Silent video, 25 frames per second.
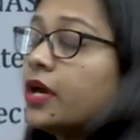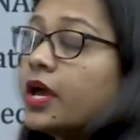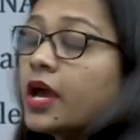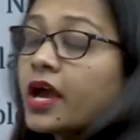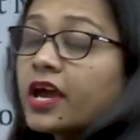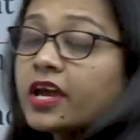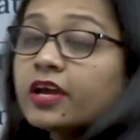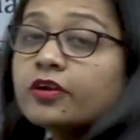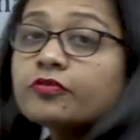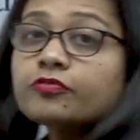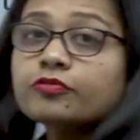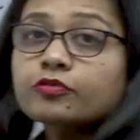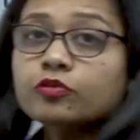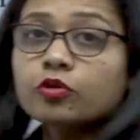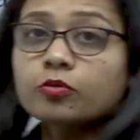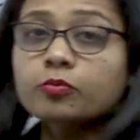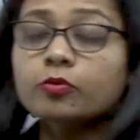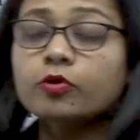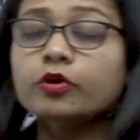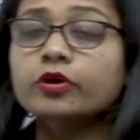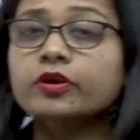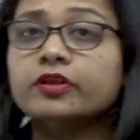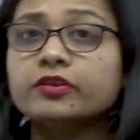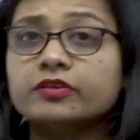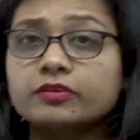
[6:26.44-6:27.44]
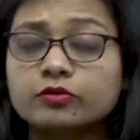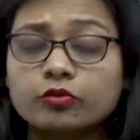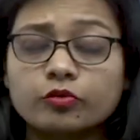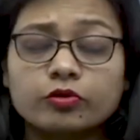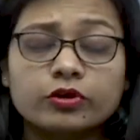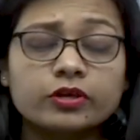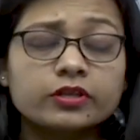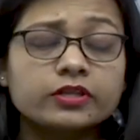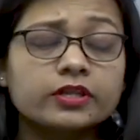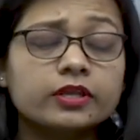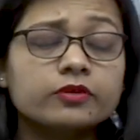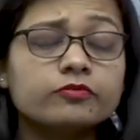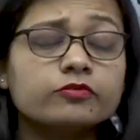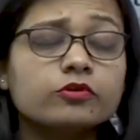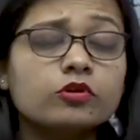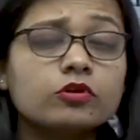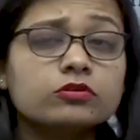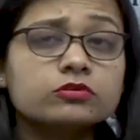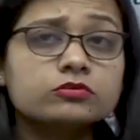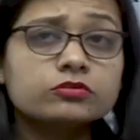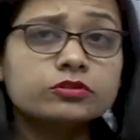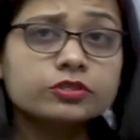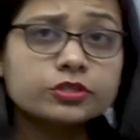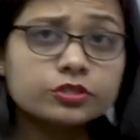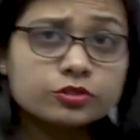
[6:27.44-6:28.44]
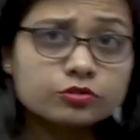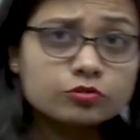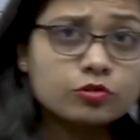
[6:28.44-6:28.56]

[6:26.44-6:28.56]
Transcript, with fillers: If robot is going, then we also need to